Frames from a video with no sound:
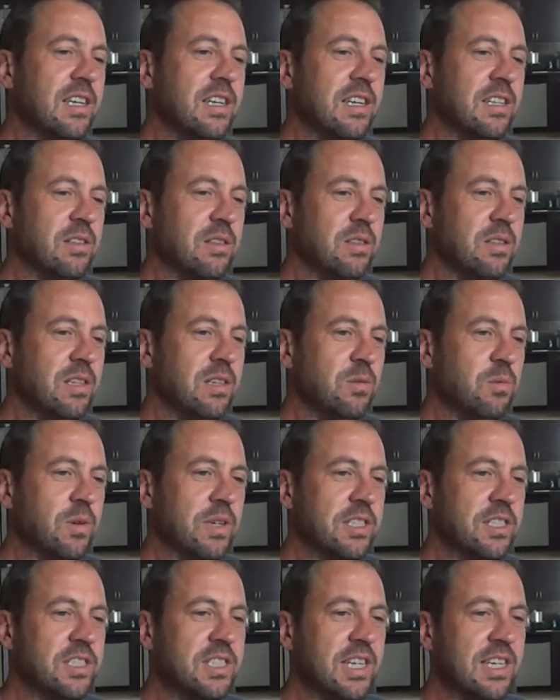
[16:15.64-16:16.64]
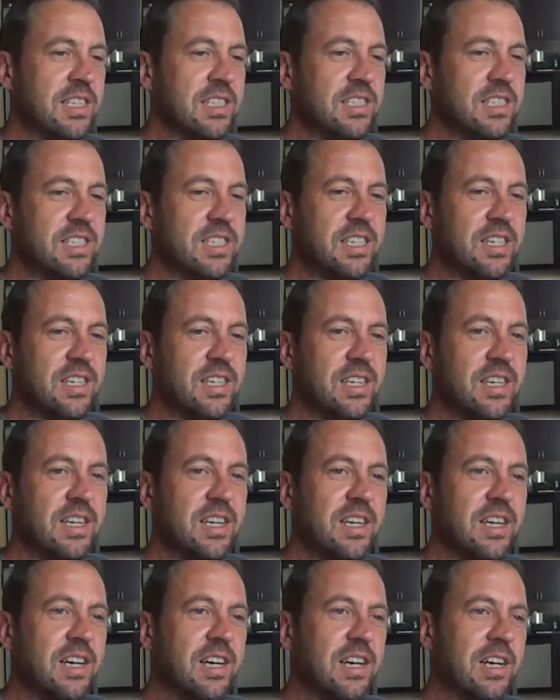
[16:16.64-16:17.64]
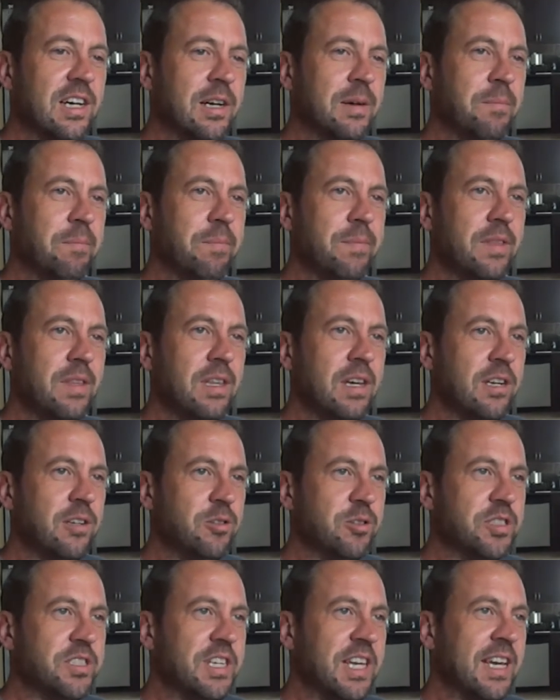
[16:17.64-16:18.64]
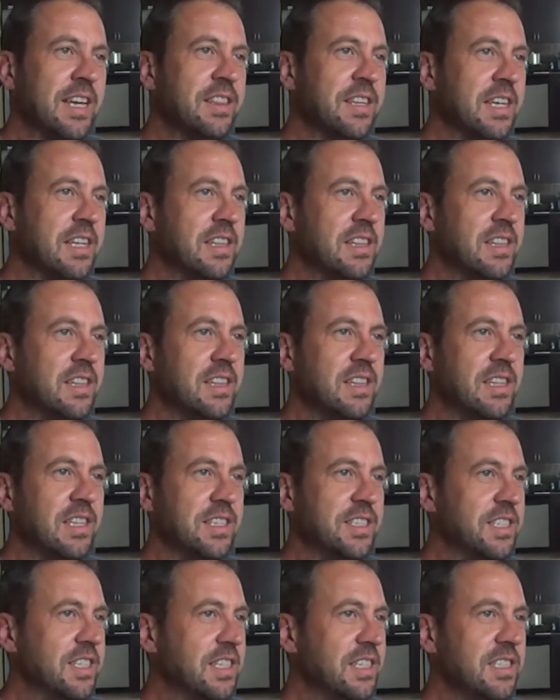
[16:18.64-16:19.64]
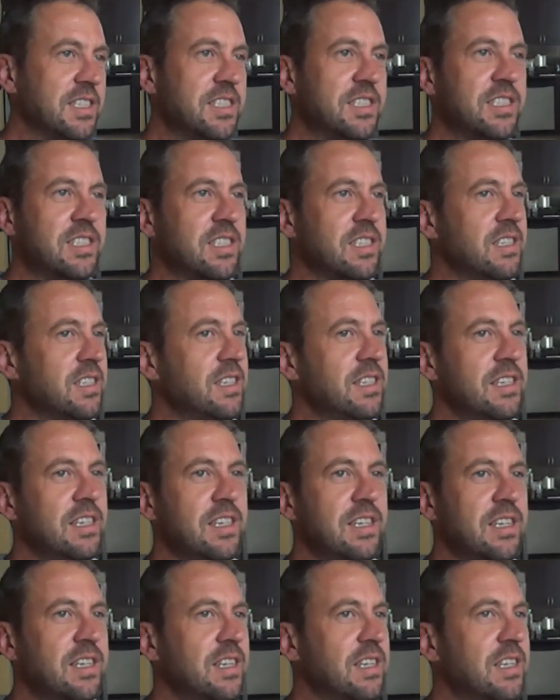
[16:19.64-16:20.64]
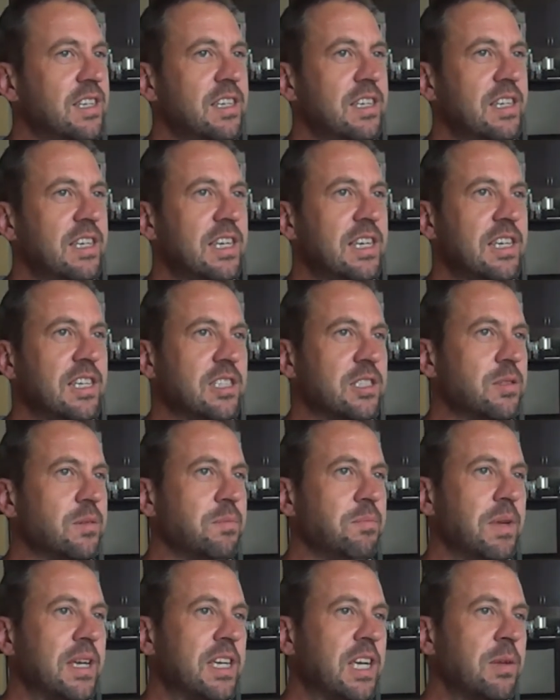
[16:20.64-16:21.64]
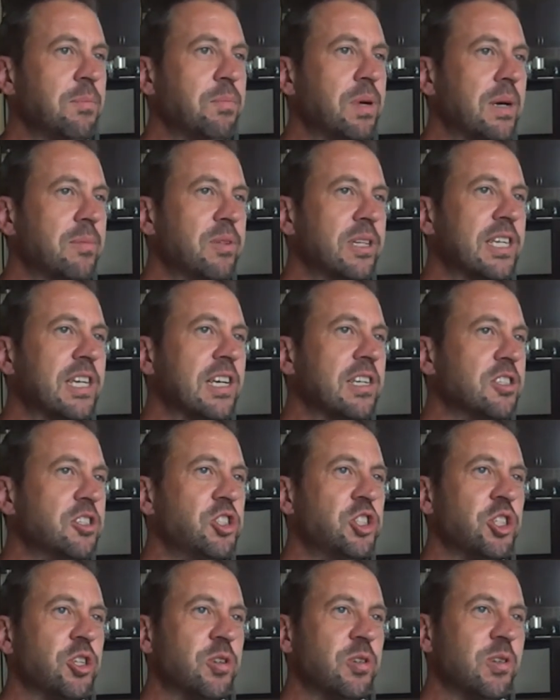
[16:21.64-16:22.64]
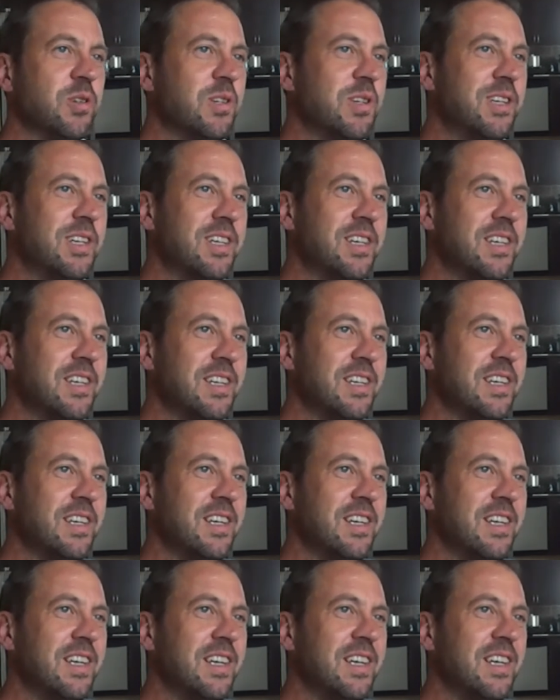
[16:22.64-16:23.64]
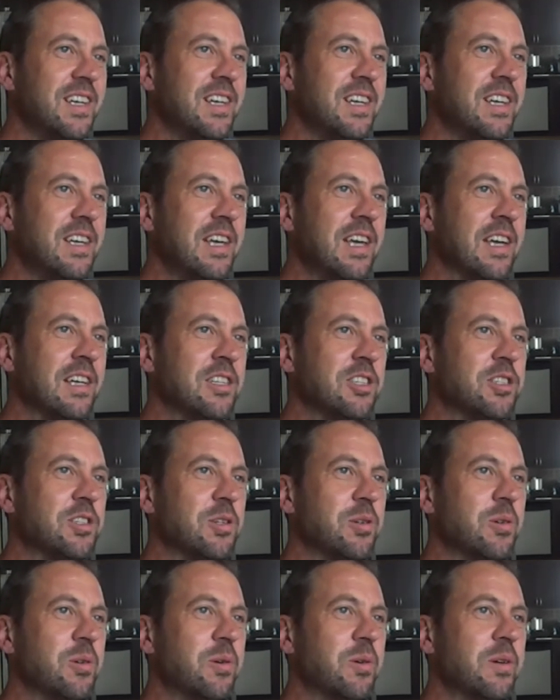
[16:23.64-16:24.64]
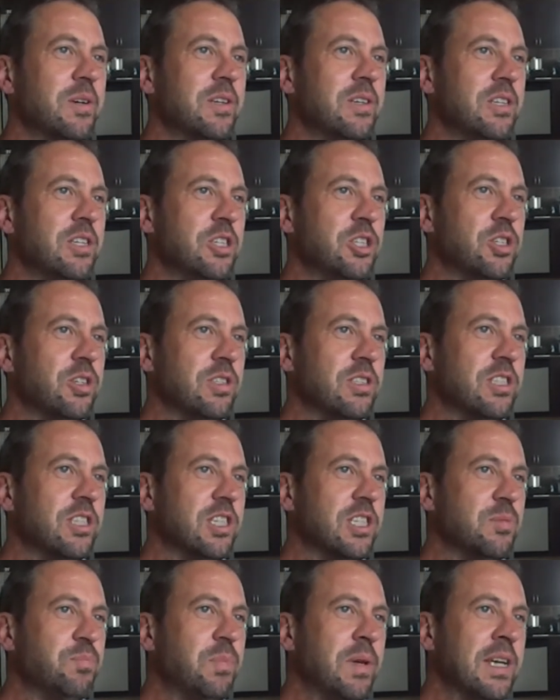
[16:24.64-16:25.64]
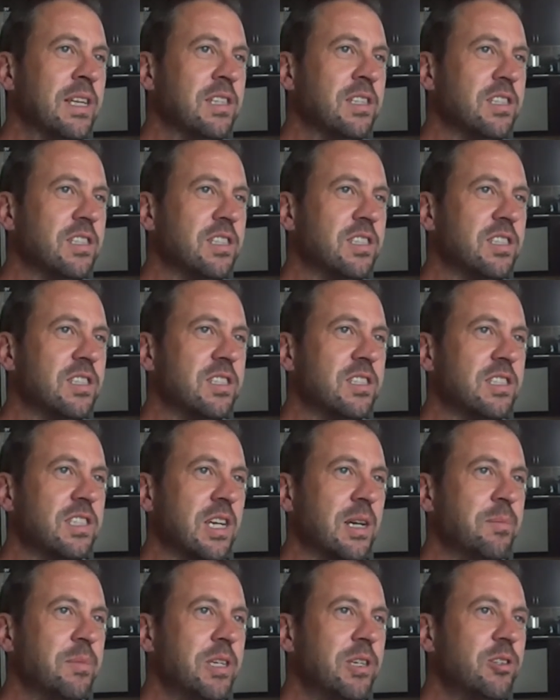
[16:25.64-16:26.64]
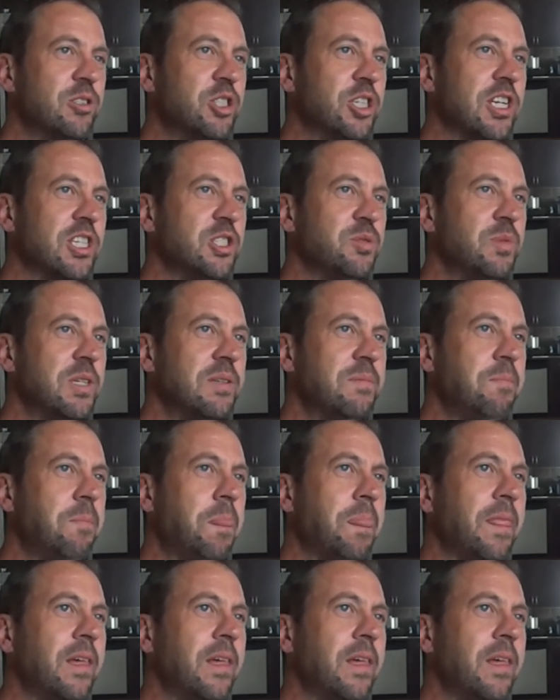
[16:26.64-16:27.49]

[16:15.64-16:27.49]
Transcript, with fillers: in in one sense um, understand that this is he's making public his journal and so you should suspend some of your judgment